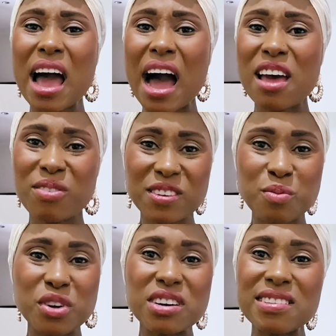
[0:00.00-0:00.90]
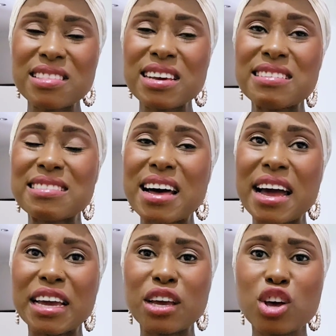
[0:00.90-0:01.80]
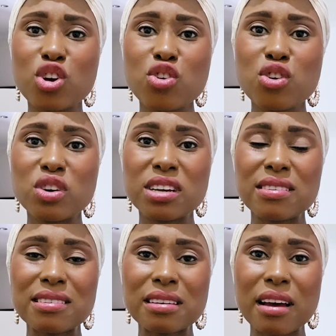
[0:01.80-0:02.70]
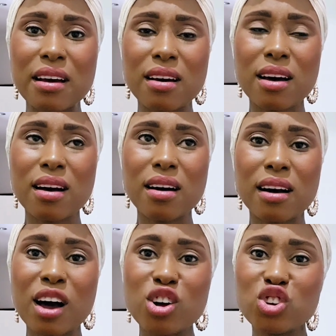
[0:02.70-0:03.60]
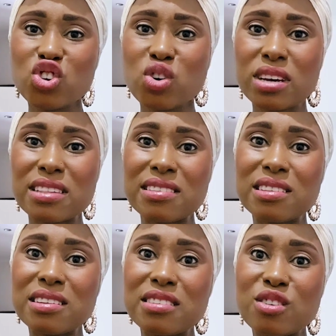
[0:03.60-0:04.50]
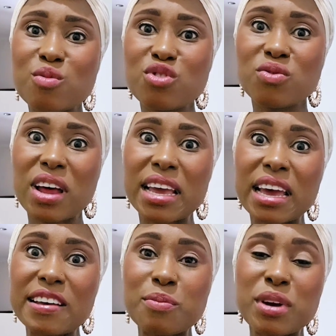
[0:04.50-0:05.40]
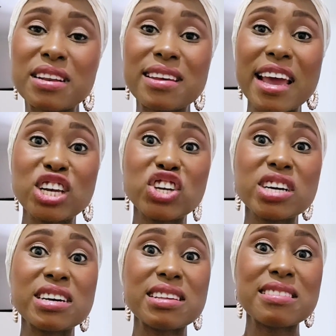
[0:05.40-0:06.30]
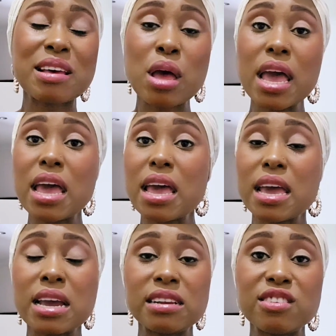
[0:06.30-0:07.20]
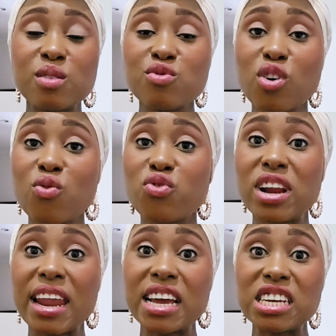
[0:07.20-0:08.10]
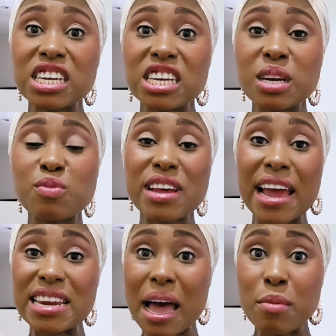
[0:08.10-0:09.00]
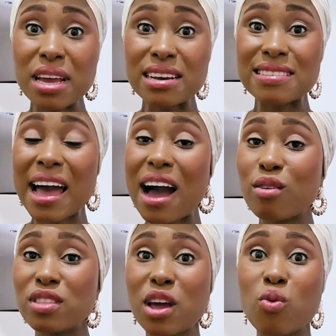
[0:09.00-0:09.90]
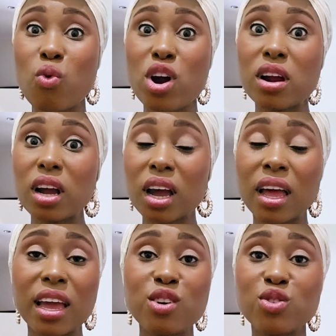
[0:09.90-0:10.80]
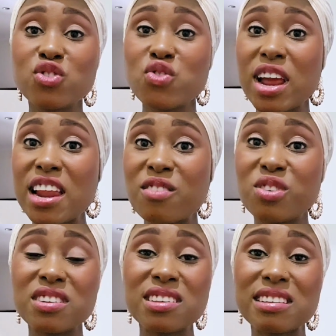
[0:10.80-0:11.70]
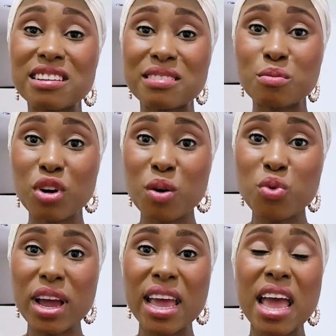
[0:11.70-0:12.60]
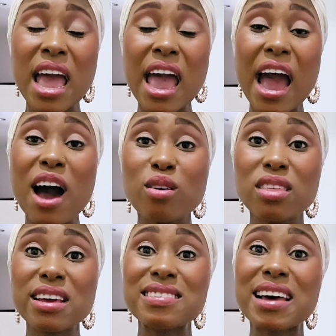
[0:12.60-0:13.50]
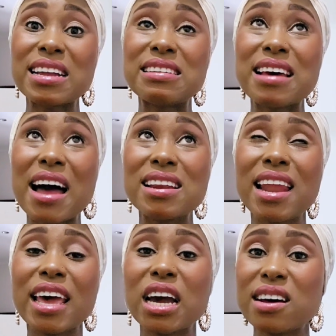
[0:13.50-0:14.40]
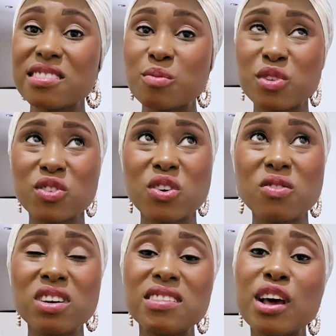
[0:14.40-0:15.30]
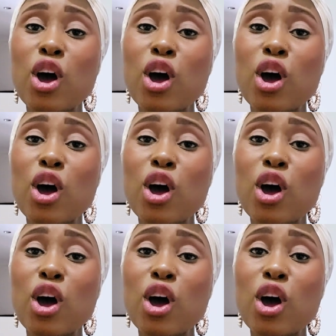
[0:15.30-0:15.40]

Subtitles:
I have experienced things like just culture shock in terms of like expectations, in terms of relationship dynamics, how they work in Australia versus in Zimbabwe, how things are done, like customer service.